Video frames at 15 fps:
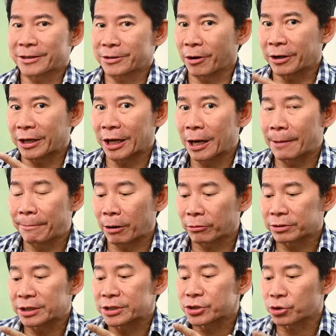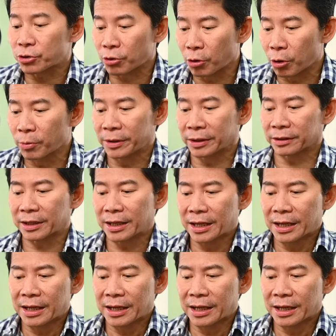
talking about the scroll wheel.